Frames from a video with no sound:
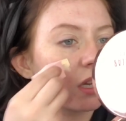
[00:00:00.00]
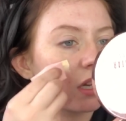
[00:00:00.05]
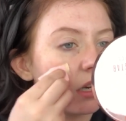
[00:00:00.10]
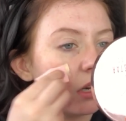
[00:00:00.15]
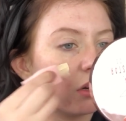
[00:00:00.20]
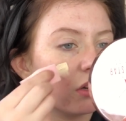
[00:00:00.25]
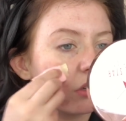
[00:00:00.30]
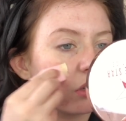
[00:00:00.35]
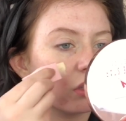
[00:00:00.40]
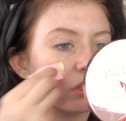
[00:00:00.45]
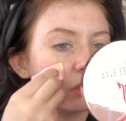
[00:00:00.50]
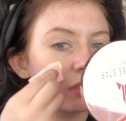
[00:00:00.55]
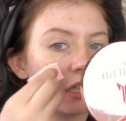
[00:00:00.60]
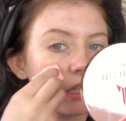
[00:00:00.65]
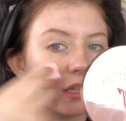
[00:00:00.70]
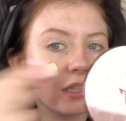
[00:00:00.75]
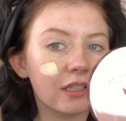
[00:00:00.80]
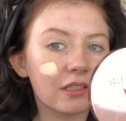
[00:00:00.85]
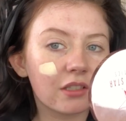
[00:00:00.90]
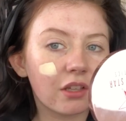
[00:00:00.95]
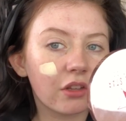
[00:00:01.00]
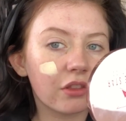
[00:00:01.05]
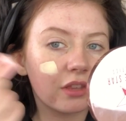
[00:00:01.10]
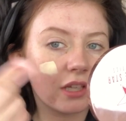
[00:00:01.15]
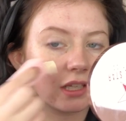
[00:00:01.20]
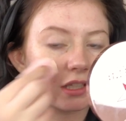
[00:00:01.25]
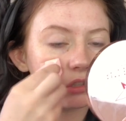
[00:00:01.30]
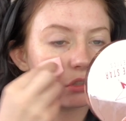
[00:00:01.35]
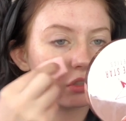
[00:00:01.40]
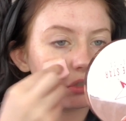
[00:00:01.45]
Now I've got to say, these little
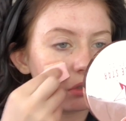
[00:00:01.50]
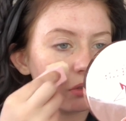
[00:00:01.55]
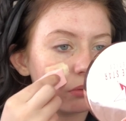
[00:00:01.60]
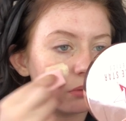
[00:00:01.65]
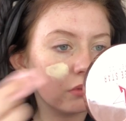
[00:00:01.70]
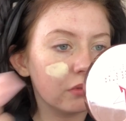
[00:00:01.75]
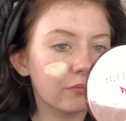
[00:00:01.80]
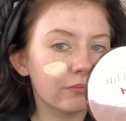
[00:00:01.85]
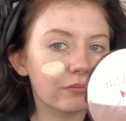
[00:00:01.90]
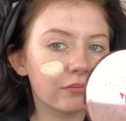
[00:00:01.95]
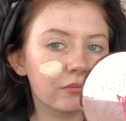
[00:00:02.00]
things do,